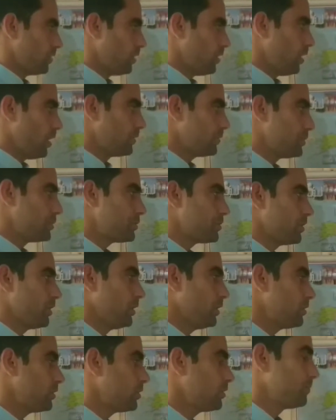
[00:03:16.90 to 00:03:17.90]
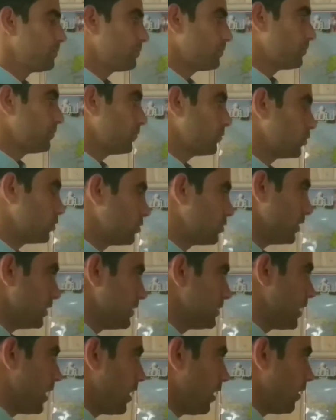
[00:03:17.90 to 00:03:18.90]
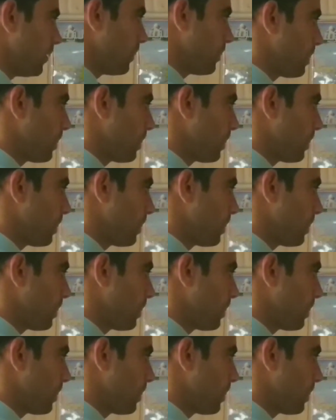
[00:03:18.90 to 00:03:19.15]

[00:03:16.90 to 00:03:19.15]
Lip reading: on this earth. These are